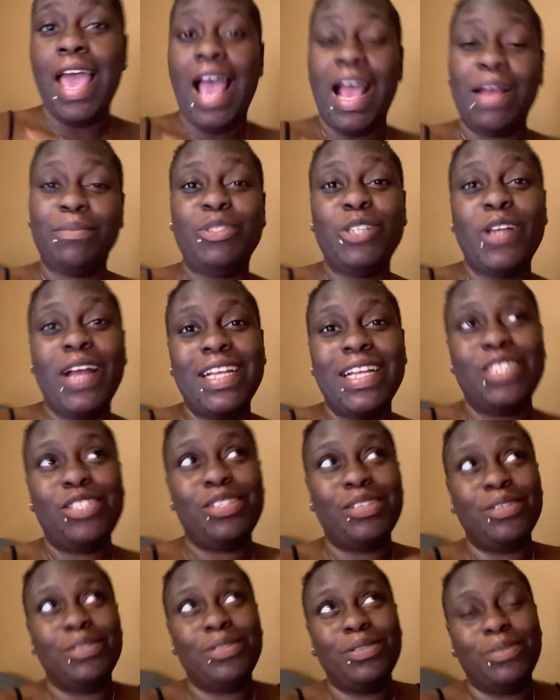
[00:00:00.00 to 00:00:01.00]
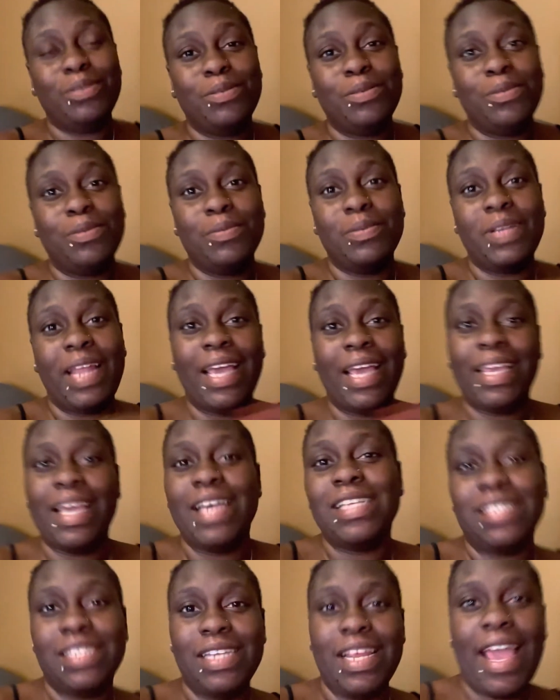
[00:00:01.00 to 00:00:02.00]
I'm trying to, like,
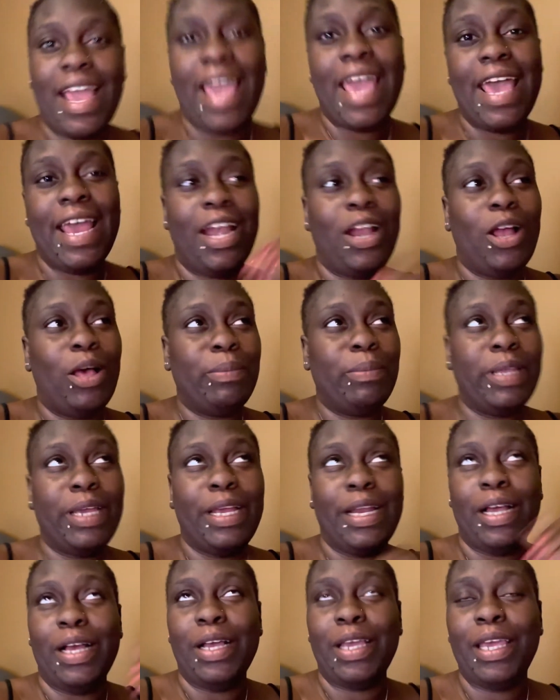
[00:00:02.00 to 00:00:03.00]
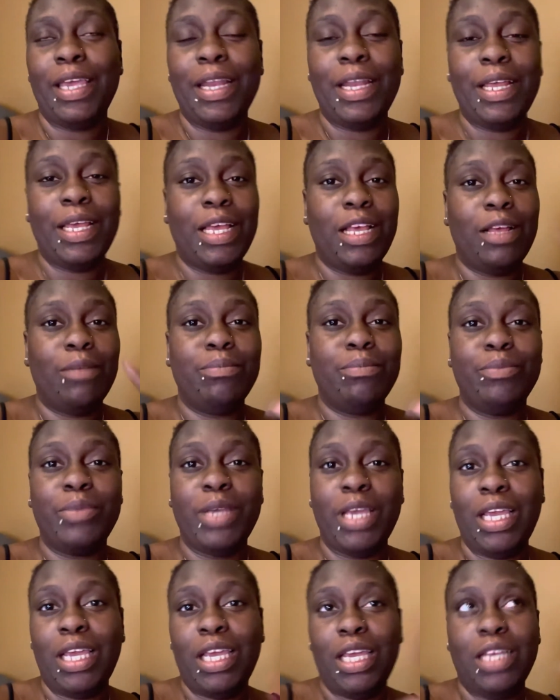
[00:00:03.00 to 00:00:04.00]
yesterday I had it all planned out. Get up,
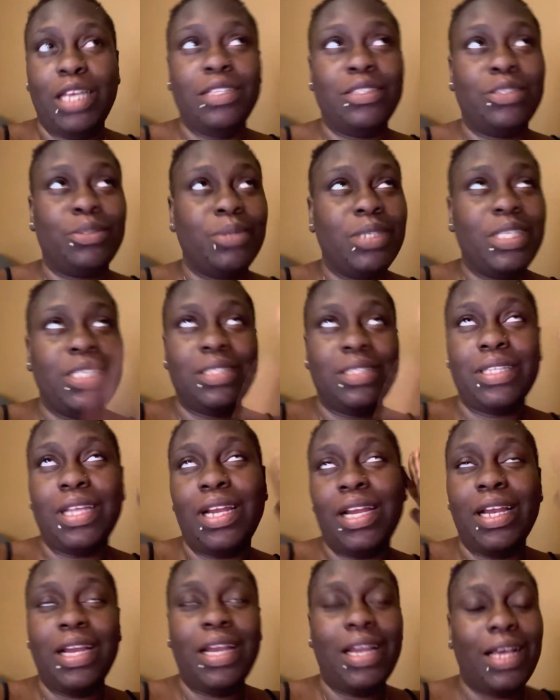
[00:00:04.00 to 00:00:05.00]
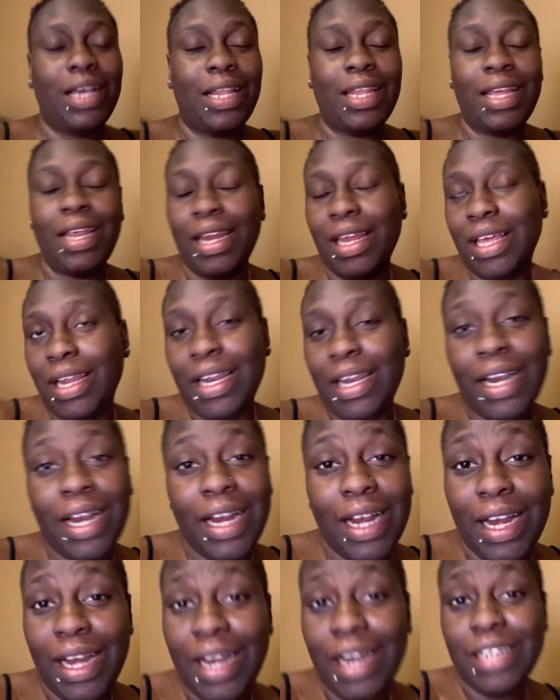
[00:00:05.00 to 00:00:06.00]
eat, do this, clean up,
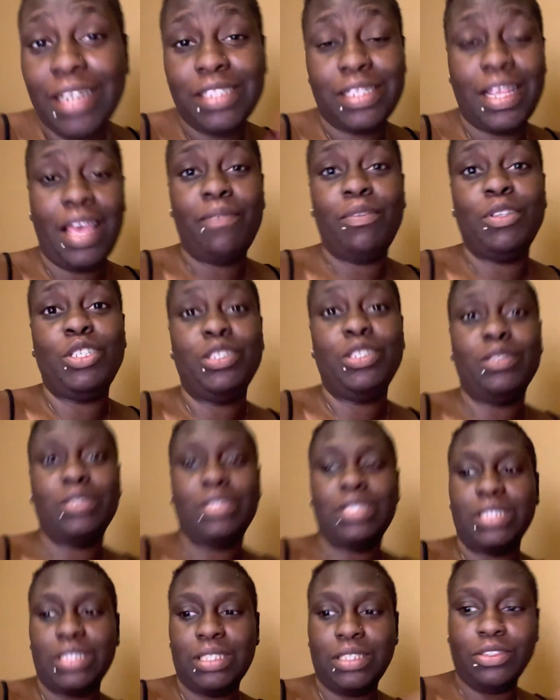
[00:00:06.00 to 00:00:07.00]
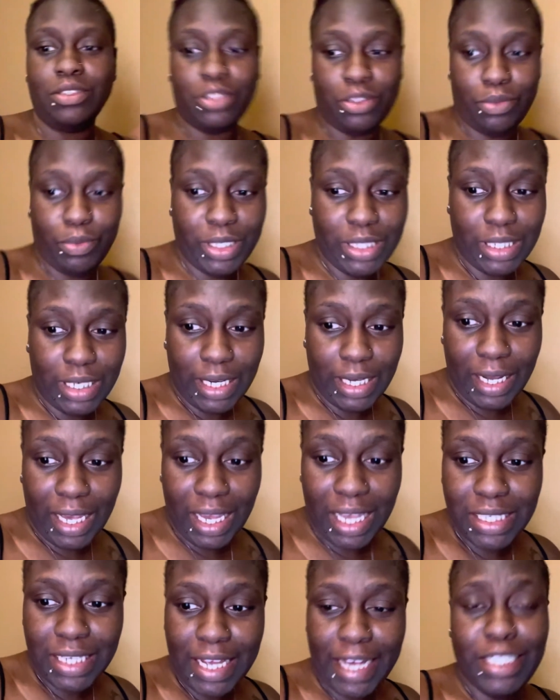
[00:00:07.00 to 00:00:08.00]
just to have a chill the rest of the day.
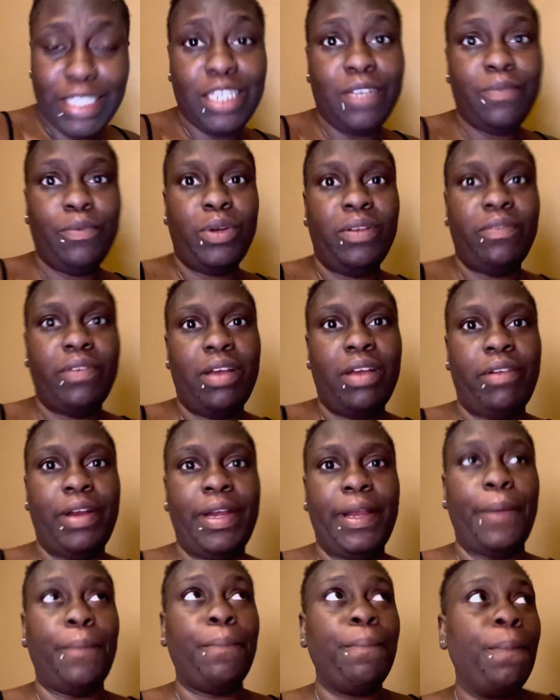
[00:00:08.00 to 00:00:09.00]
It's like 10:45 right now.